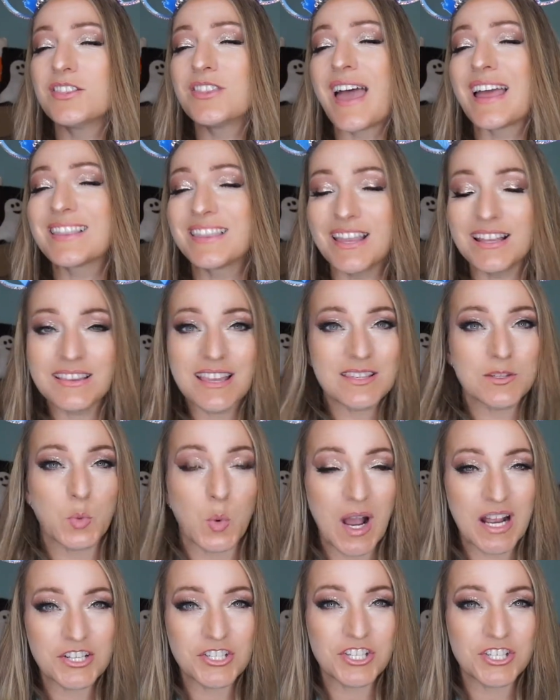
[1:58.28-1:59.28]
I think that's
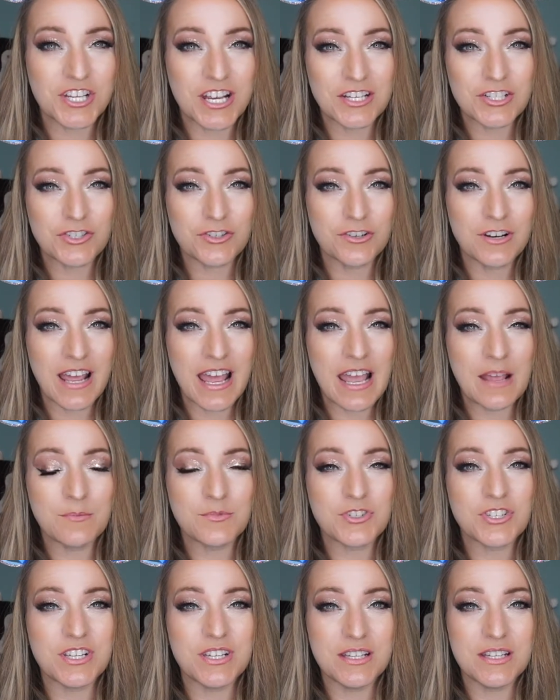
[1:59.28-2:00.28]
why she changed her name.
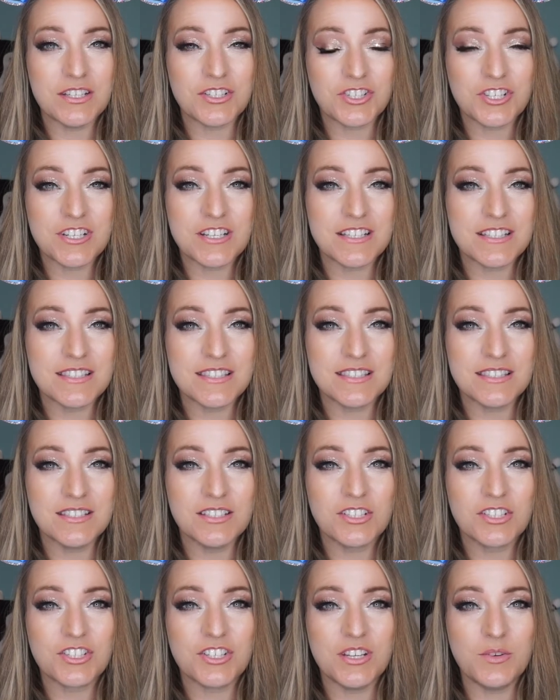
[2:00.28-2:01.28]

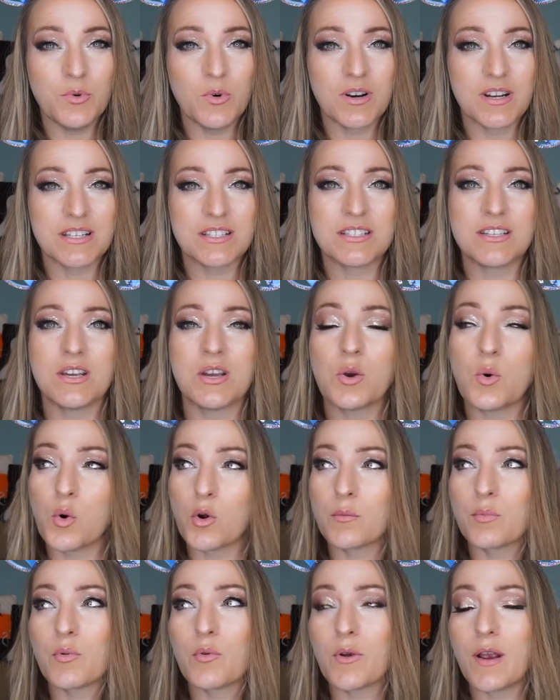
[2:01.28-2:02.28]
She wanted to
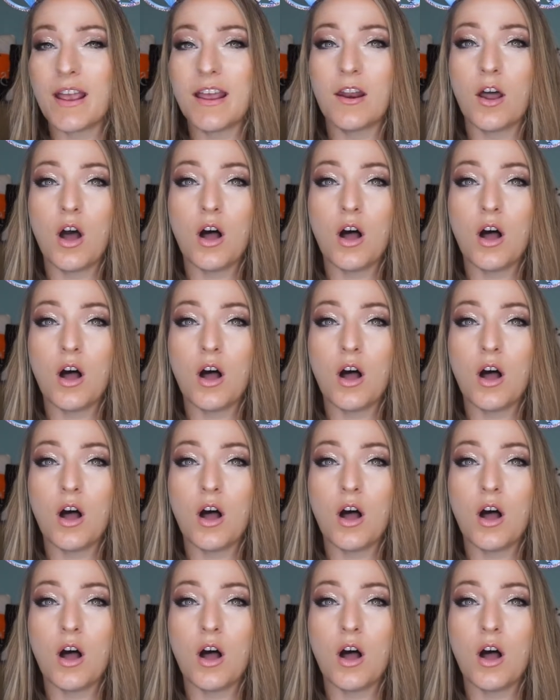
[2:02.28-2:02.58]
incorporate